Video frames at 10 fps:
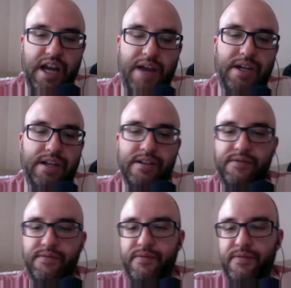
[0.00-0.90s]
I
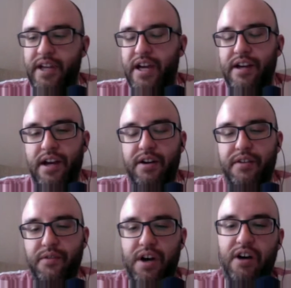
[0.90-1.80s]
mean, yeah,
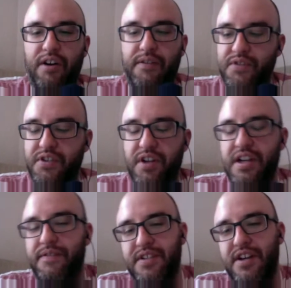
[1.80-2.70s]
I'll have
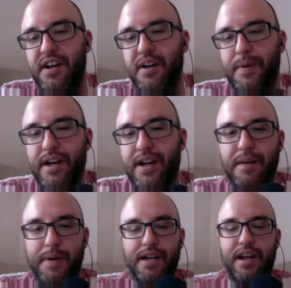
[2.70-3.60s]
enough to talk about on
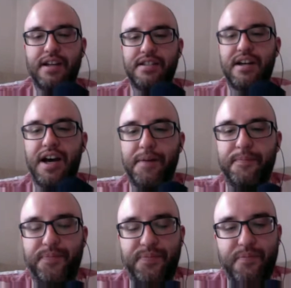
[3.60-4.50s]
that podcast.
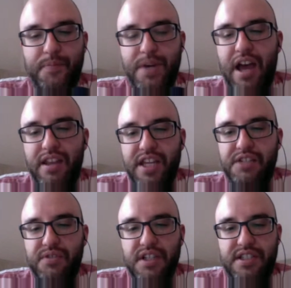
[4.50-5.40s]
But yeah,
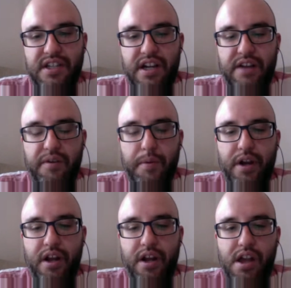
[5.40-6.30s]
thanks for listening,
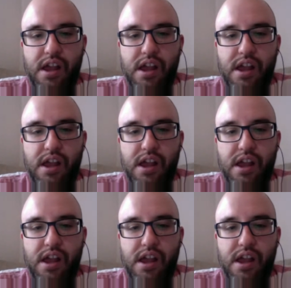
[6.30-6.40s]
everybody.